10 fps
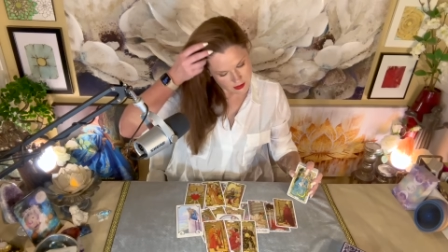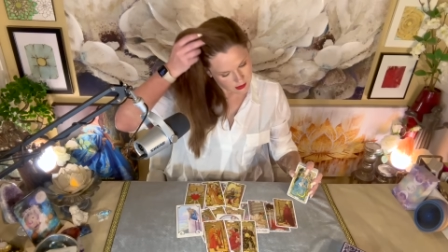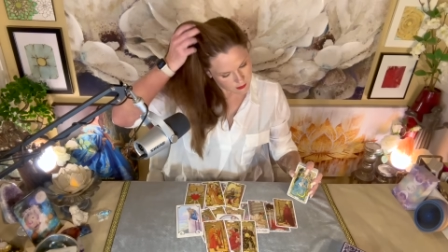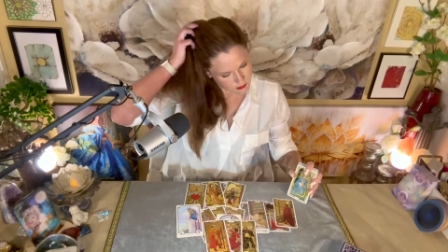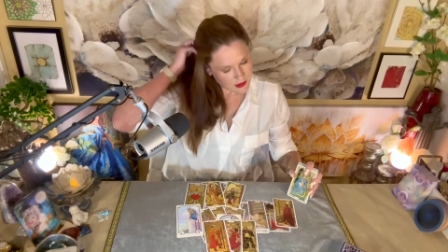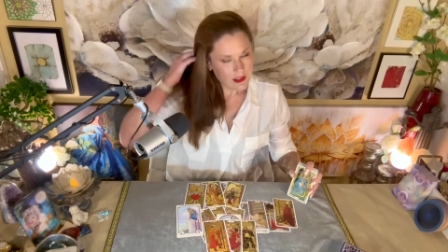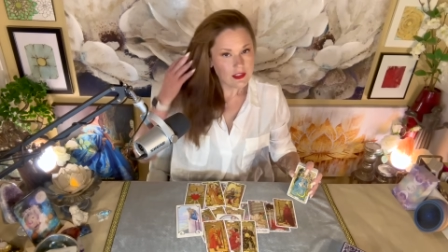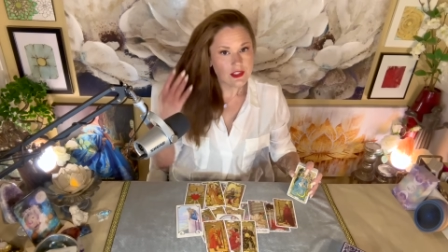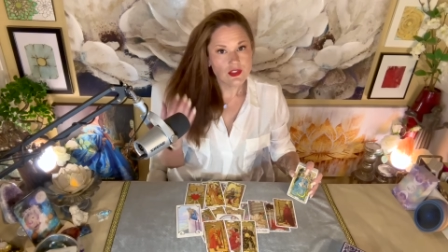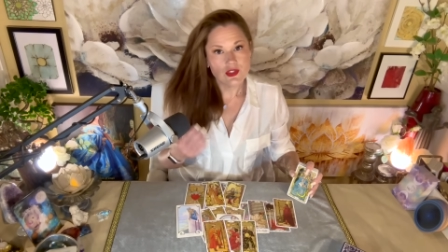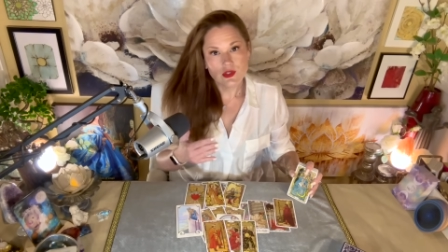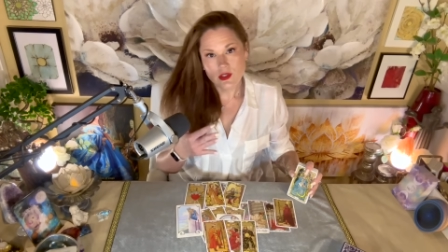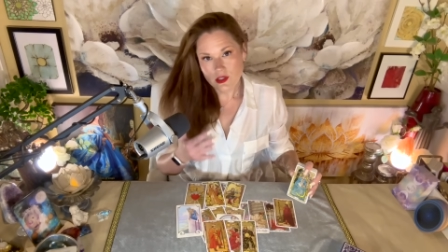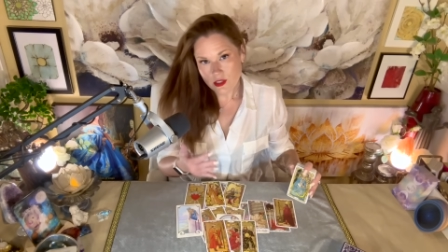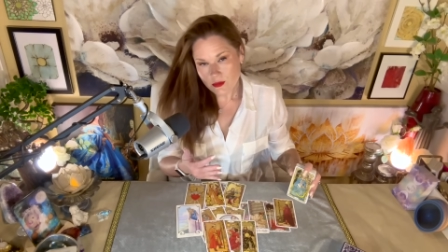Hopefully, the decisions you
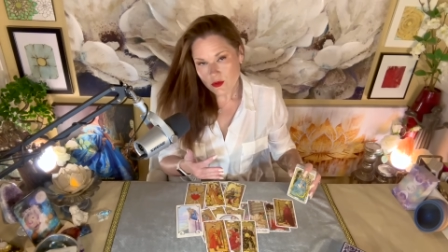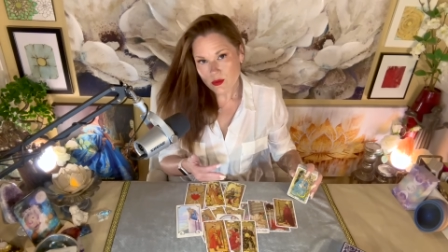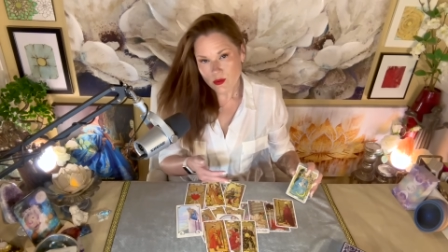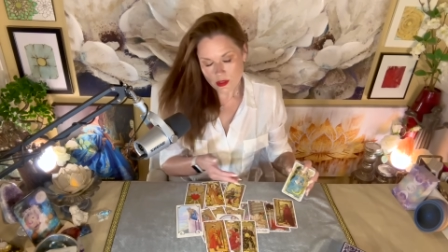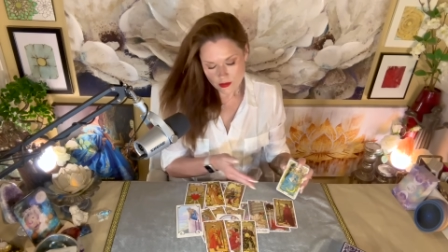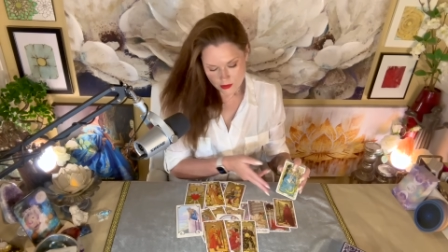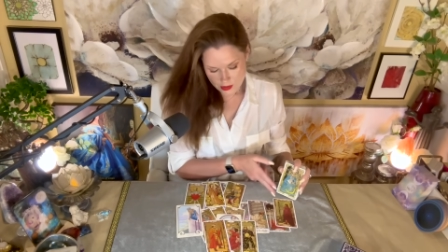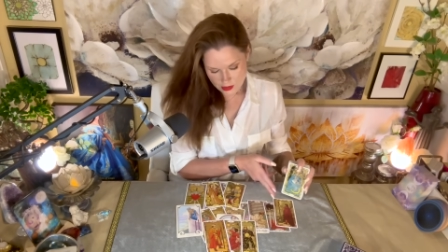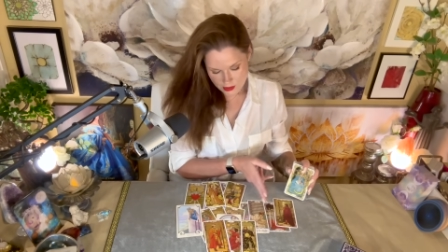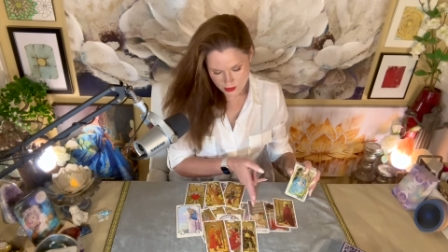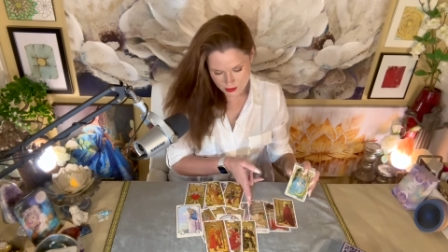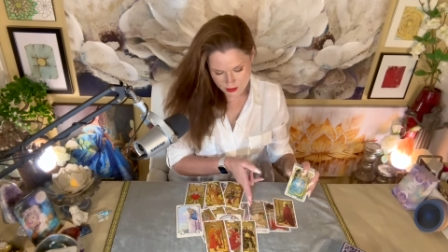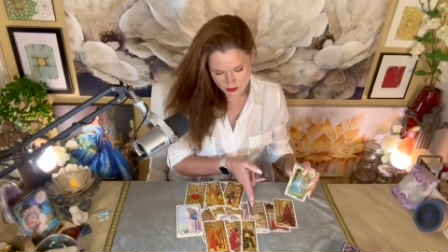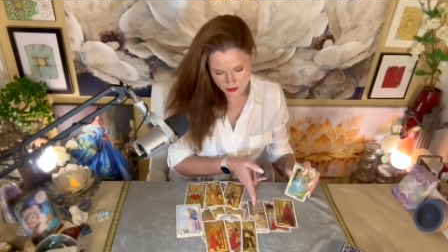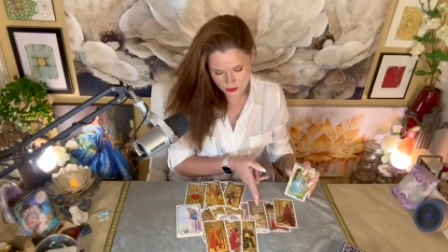are comfortable with, because I see the
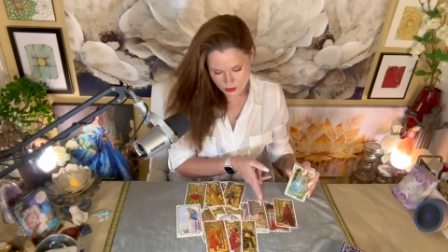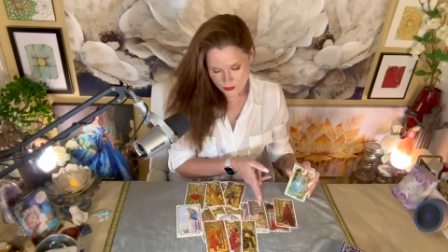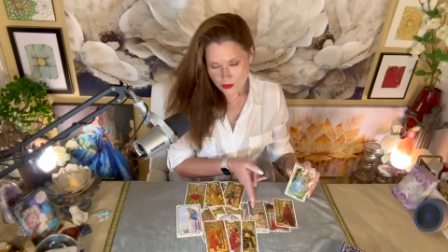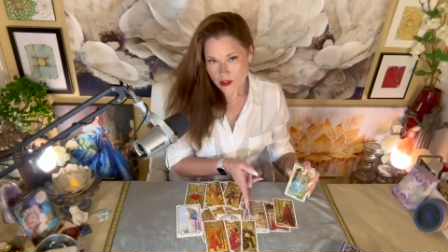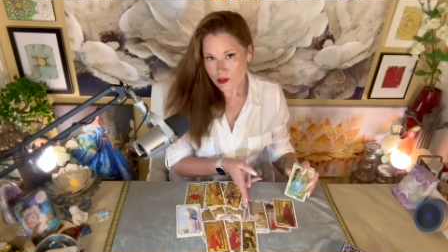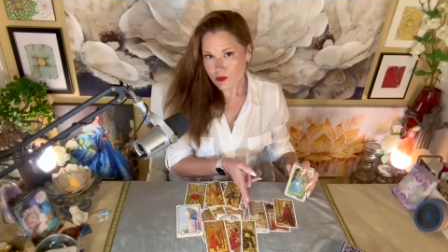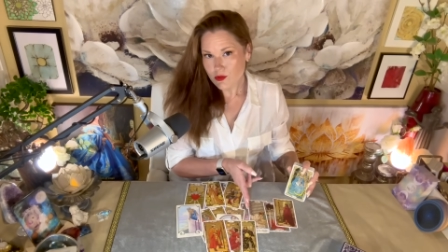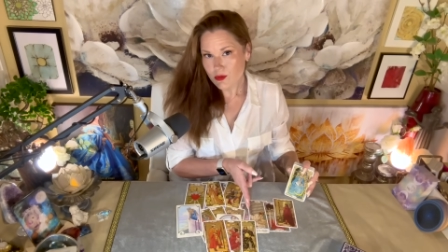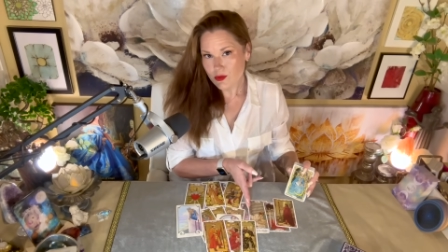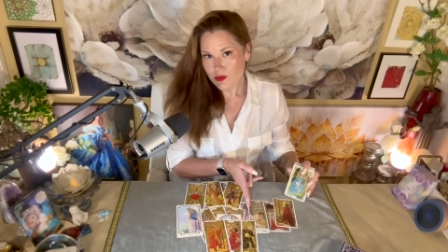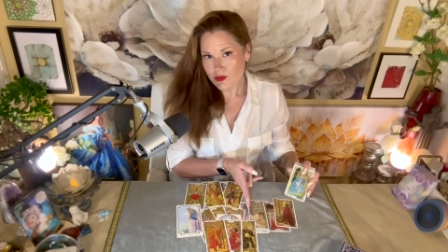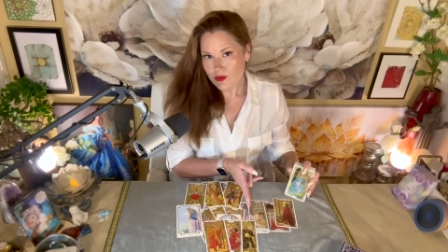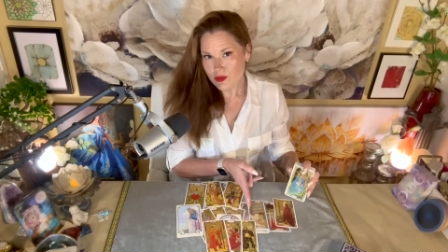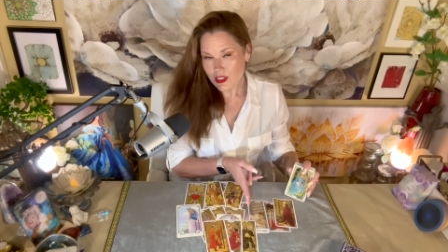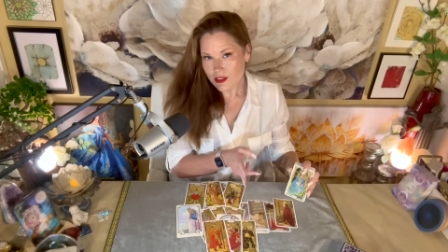decisions you are not comfortable with,
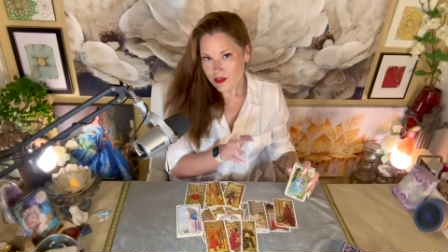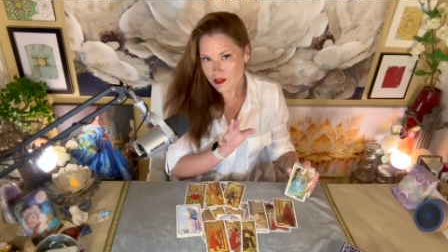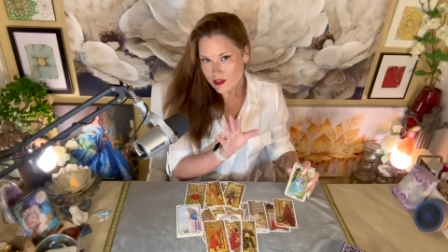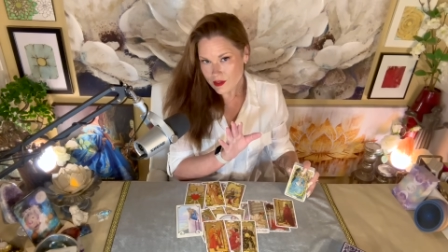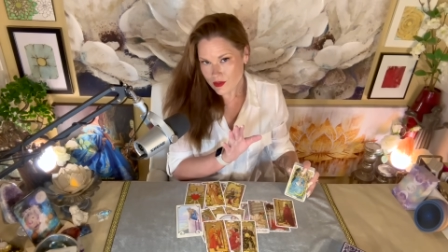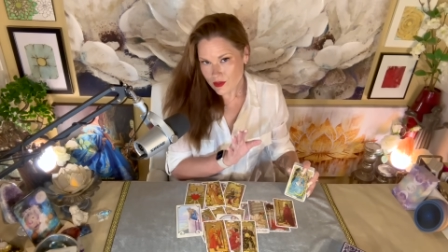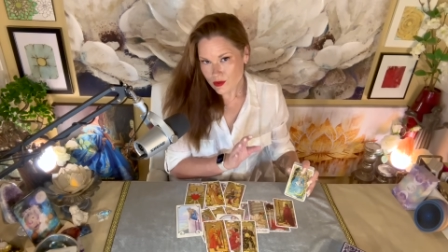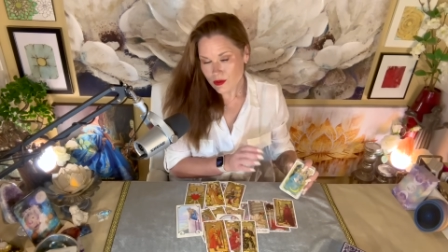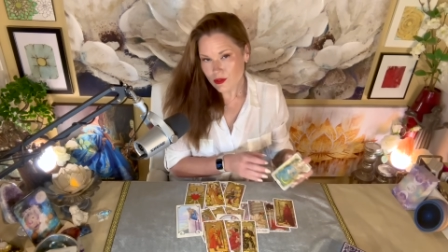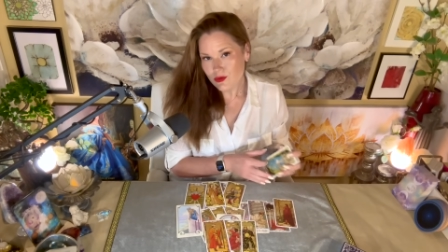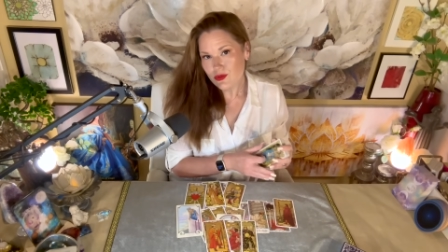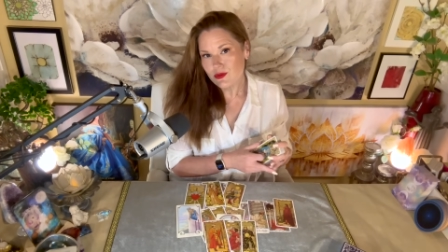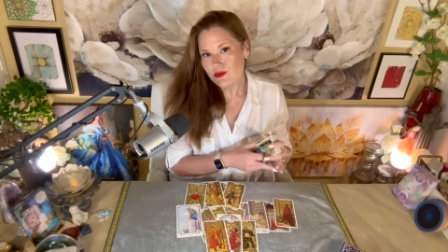anything that gets too close.